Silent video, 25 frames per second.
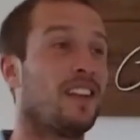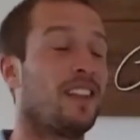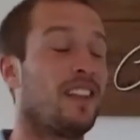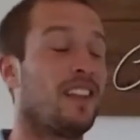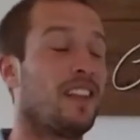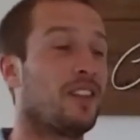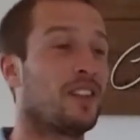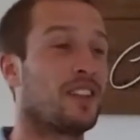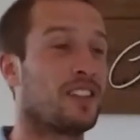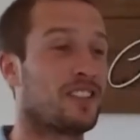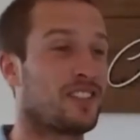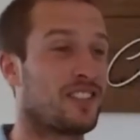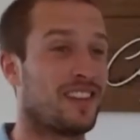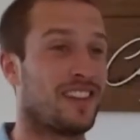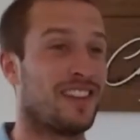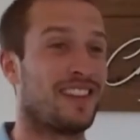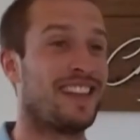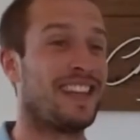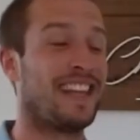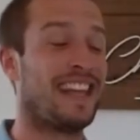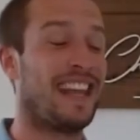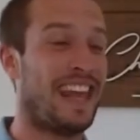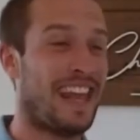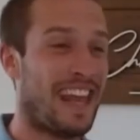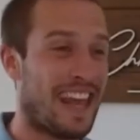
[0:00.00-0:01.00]
Listen,
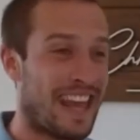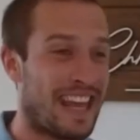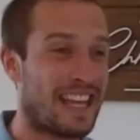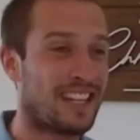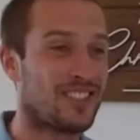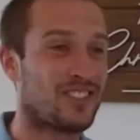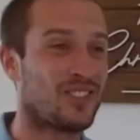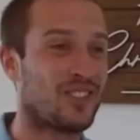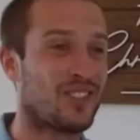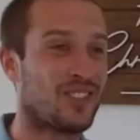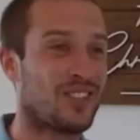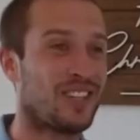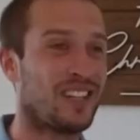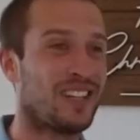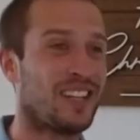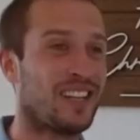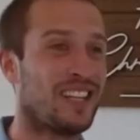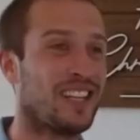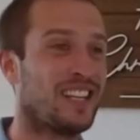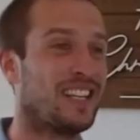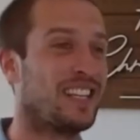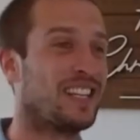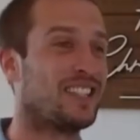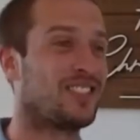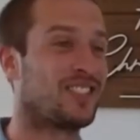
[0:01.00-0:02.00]
the answer
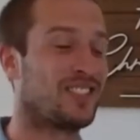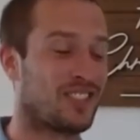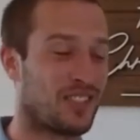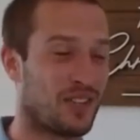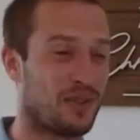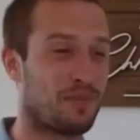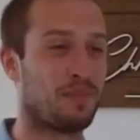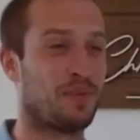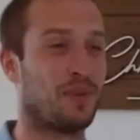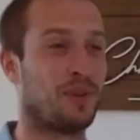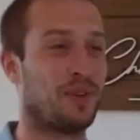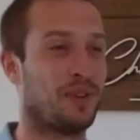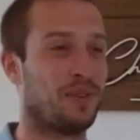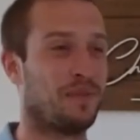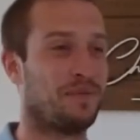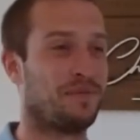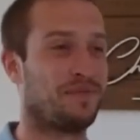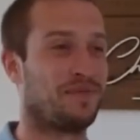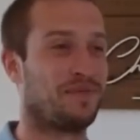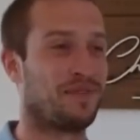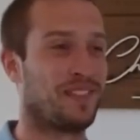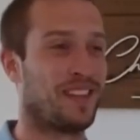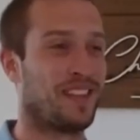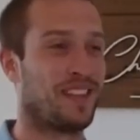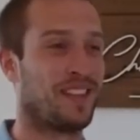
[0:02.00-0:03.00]
is simple.
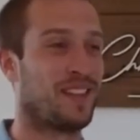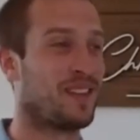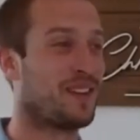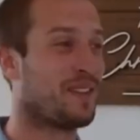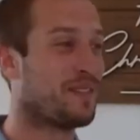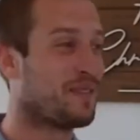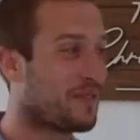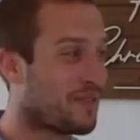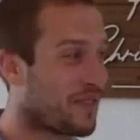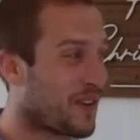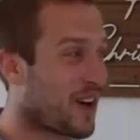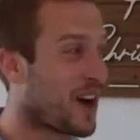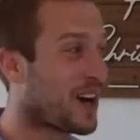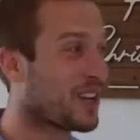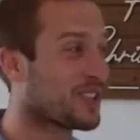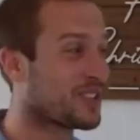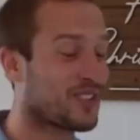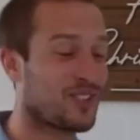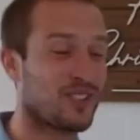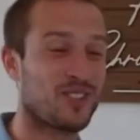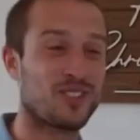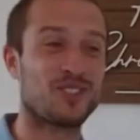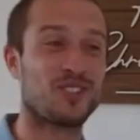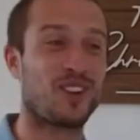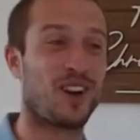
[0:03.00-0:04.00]
The
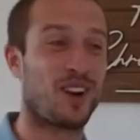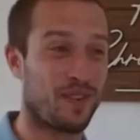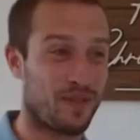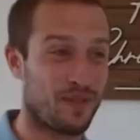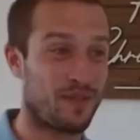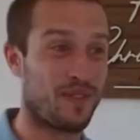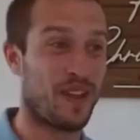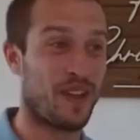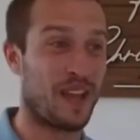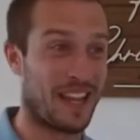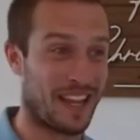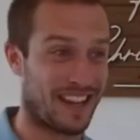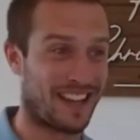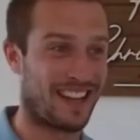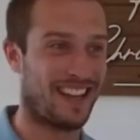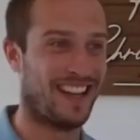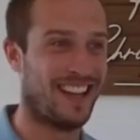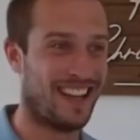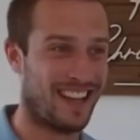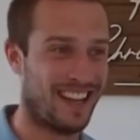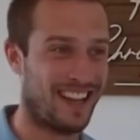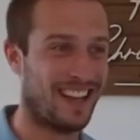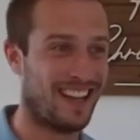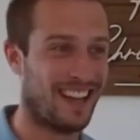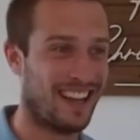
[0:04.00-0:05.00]
fossils are fake.
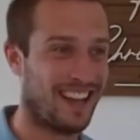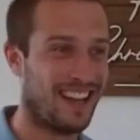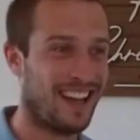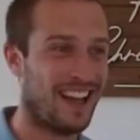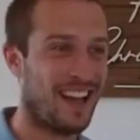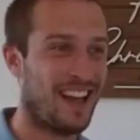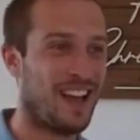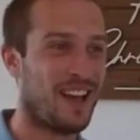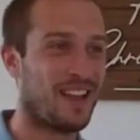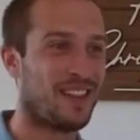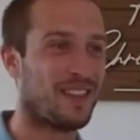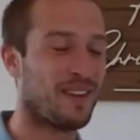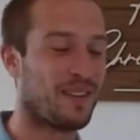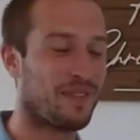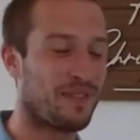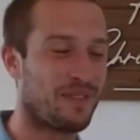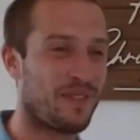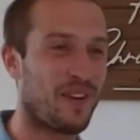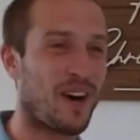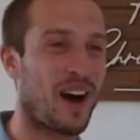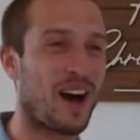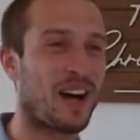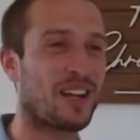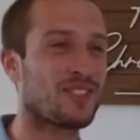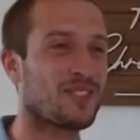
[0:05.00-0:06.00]
The
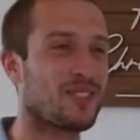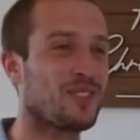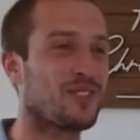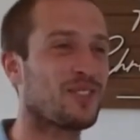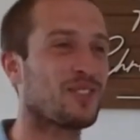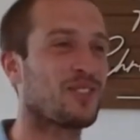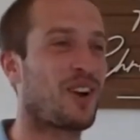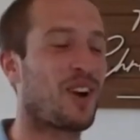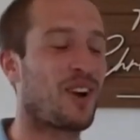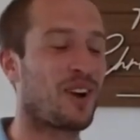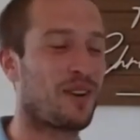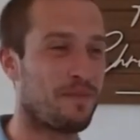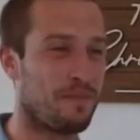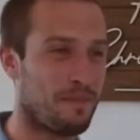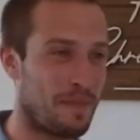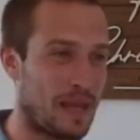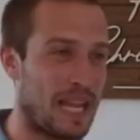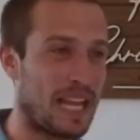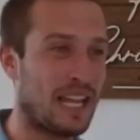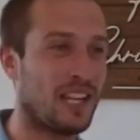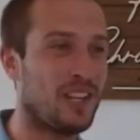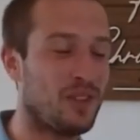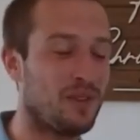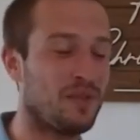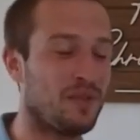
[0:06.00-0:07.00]
fossils are
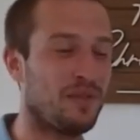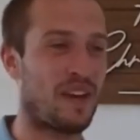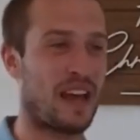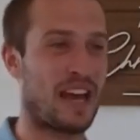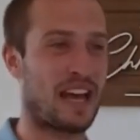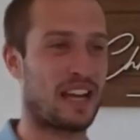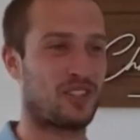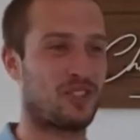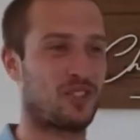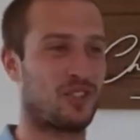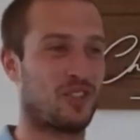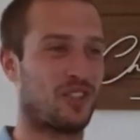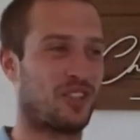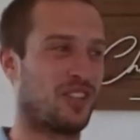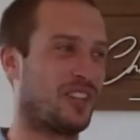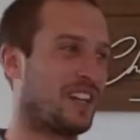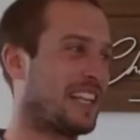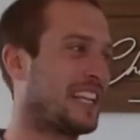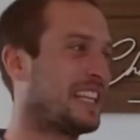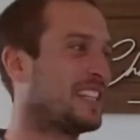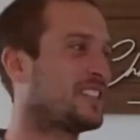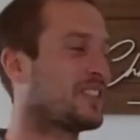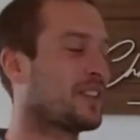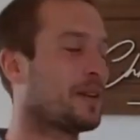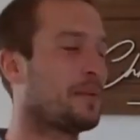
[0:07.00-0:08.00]
manufactured.
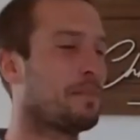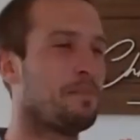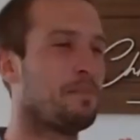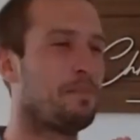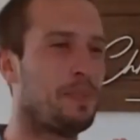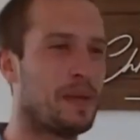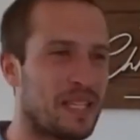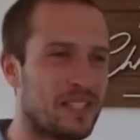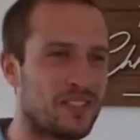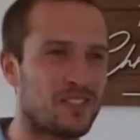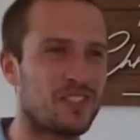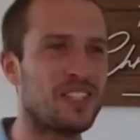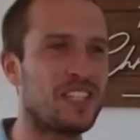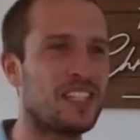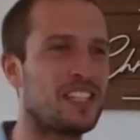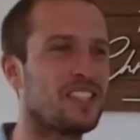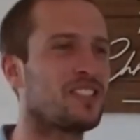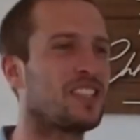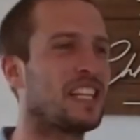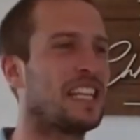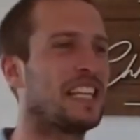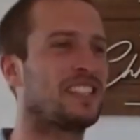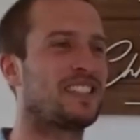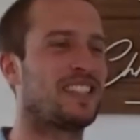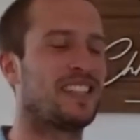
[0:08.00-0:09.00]
It's a
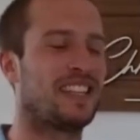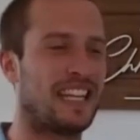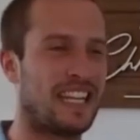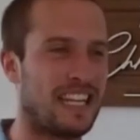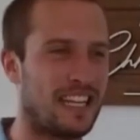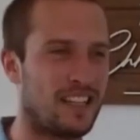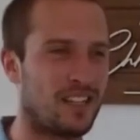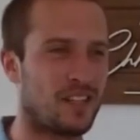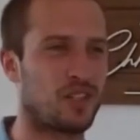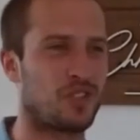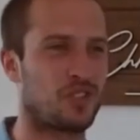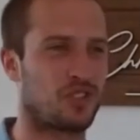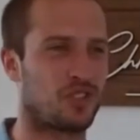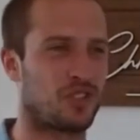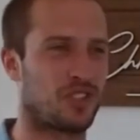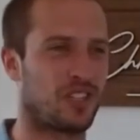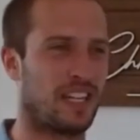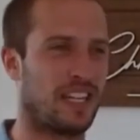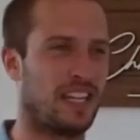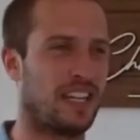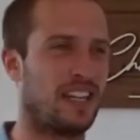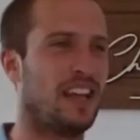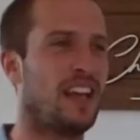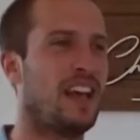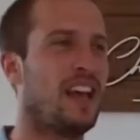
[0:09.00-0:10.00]
business. It's an
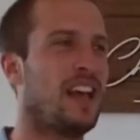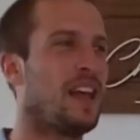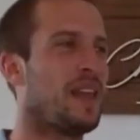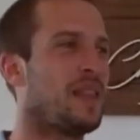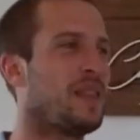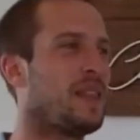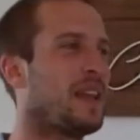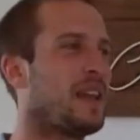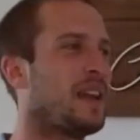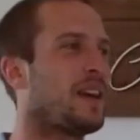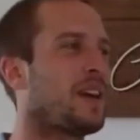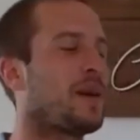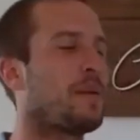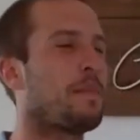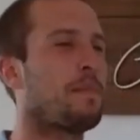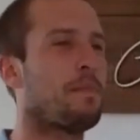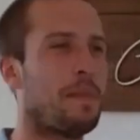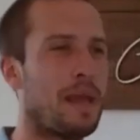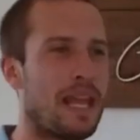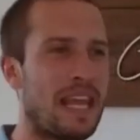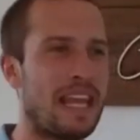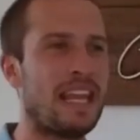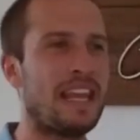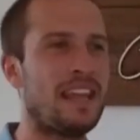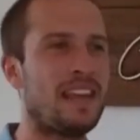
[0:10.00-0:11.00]
industry. They are
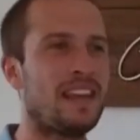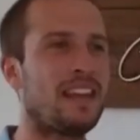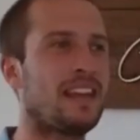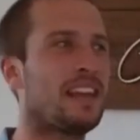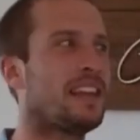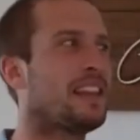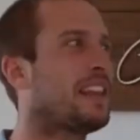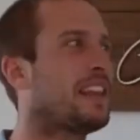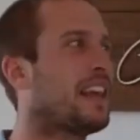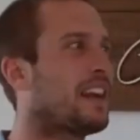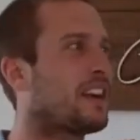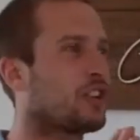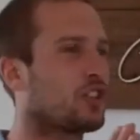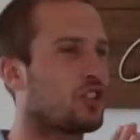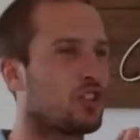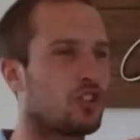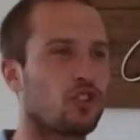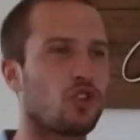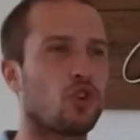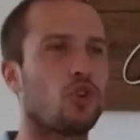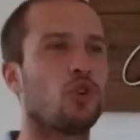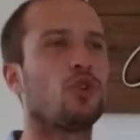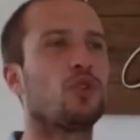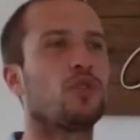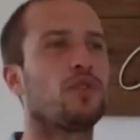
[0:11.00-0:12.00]
made and they are
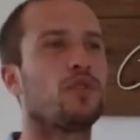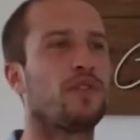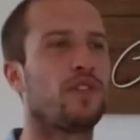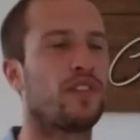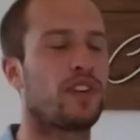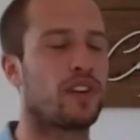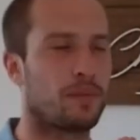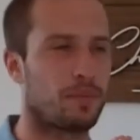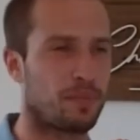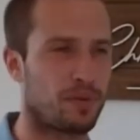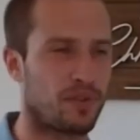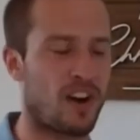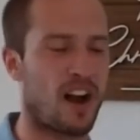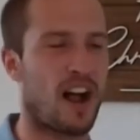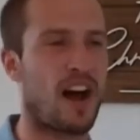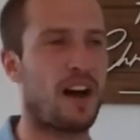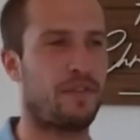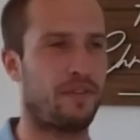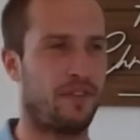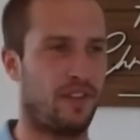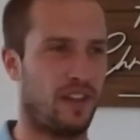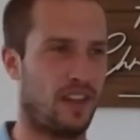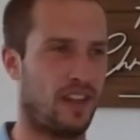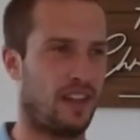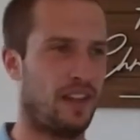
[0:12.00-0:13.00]
sold for a
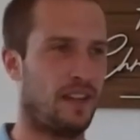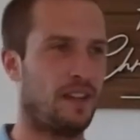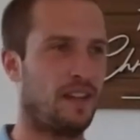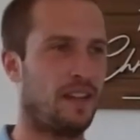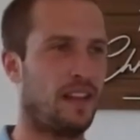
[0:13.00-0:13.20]
profit.